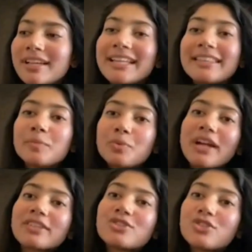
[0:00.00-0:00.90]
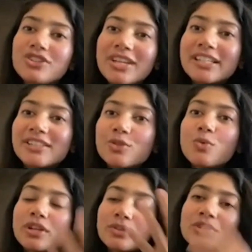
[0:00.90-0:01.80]
anything practiced already. So
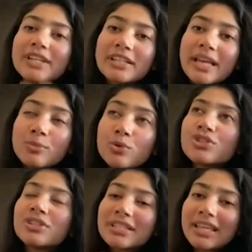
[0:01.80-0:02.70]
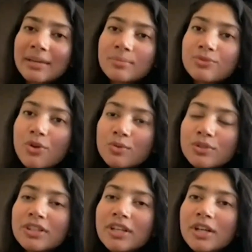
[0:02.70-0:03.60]
whatever emotions came
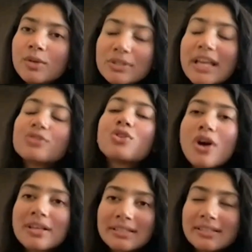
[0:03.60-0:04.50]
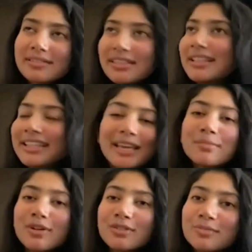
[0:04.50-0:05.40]
forward was as raw as it
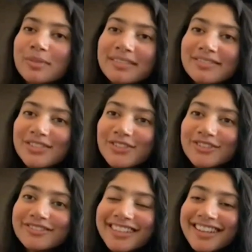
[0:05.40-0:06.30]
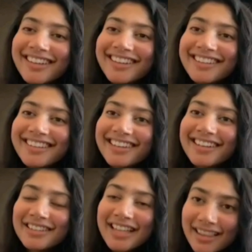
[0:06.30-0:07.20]
came out of me. So,
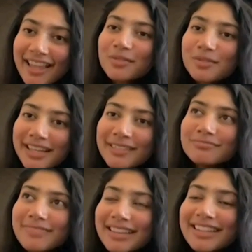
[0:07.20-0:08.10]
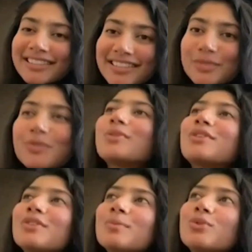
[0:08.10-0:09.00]
and that way, I think this was
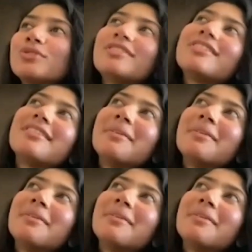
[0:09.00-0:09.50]
one of the most